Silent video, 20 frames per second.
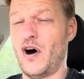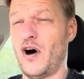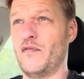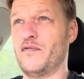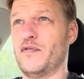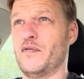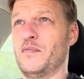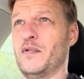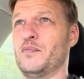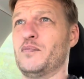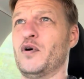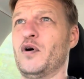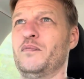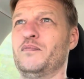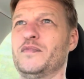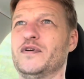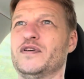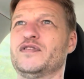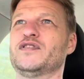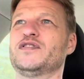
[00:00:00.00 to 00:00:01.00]
of my problem
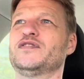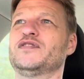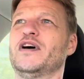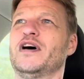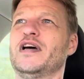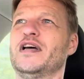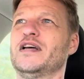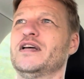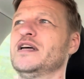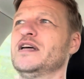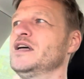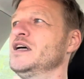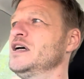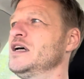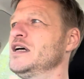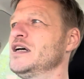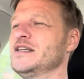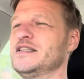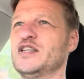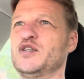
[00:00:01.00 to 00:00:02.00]
is it's like,
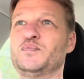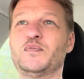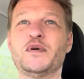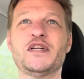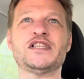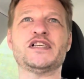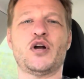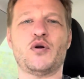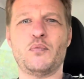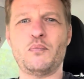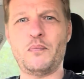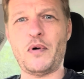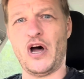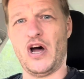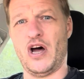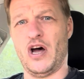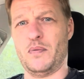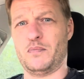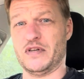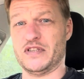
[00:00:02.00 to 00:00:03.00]
has this been done on
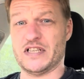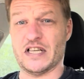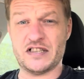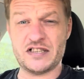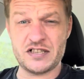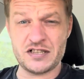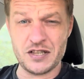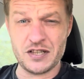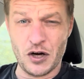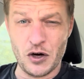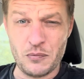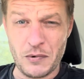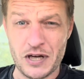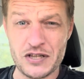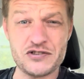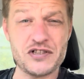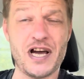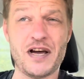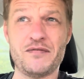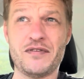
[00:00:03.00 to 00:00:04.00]
purpose? There's so
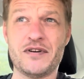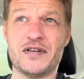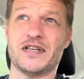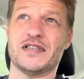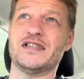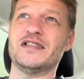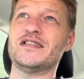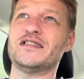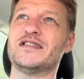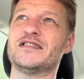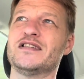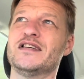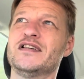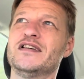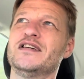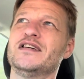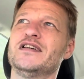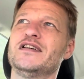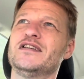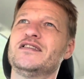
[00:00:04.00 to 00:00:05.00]
much evidence
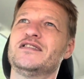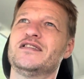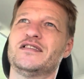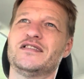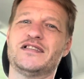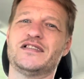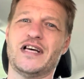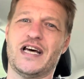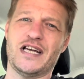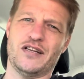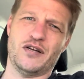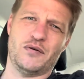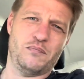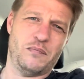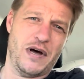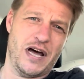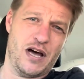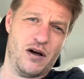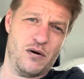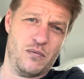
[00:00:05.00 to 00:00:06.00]
to state that
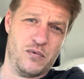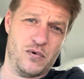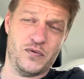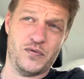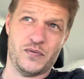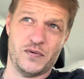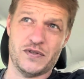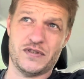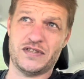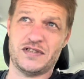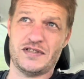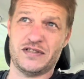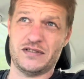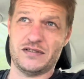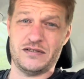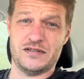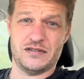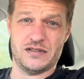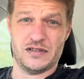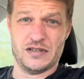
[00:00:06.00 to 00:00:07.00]
Beowulf was
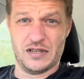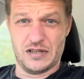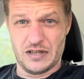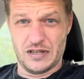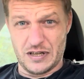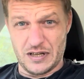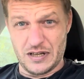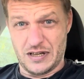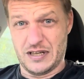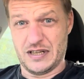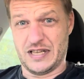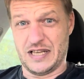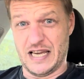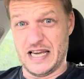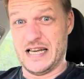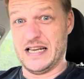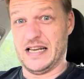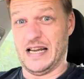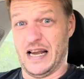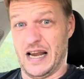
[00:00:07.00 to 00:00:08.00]
a
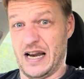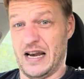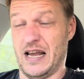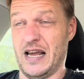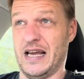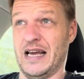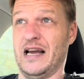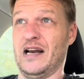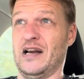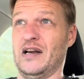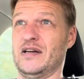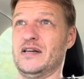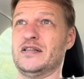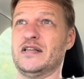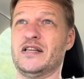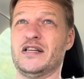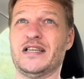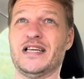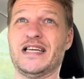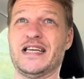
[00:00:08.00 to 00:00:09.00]
Geat in England,
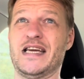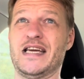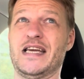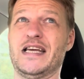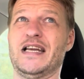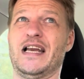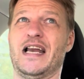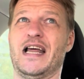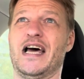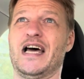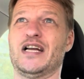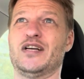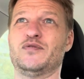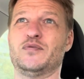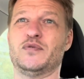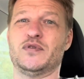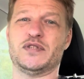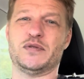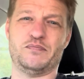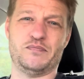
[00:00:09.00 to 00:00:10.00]
that Geatland
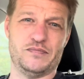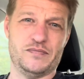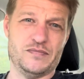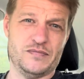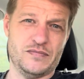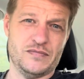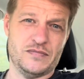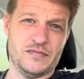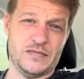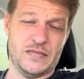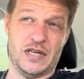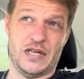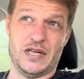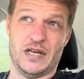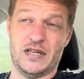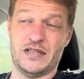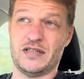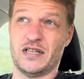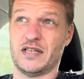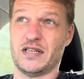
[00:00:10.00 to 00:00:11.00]
was
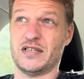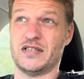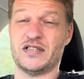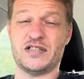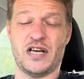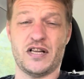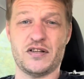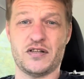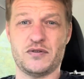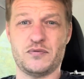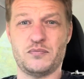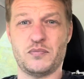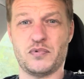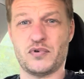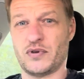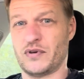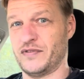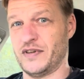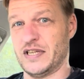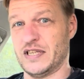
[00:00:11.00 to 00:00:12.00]
it's like a southern
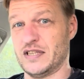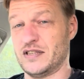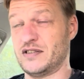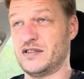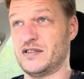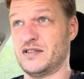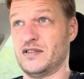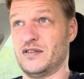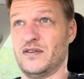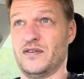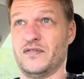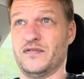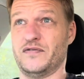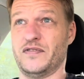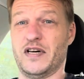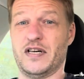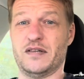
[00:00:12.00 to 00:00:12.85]
province of